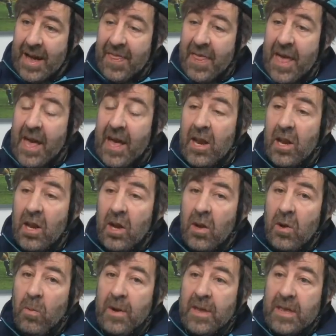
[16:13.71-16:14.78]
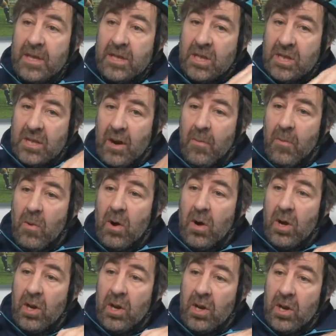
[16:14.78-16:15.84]
and then with
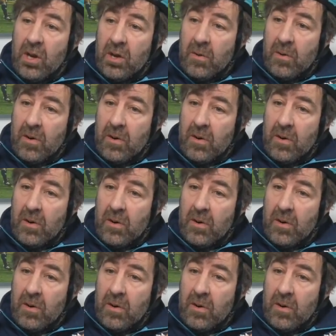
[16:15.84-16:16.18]
someone,